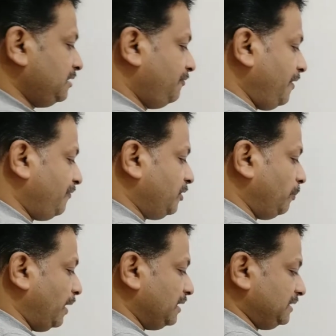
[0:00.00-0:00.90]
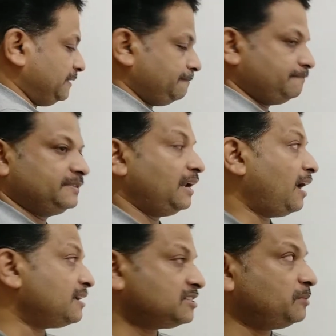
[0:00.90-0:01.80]
the fifth part, the
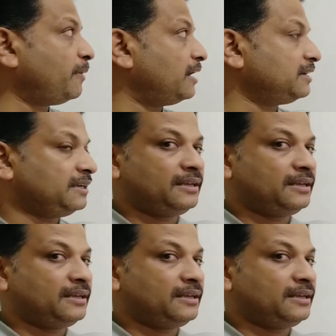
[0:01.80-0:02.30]
last part,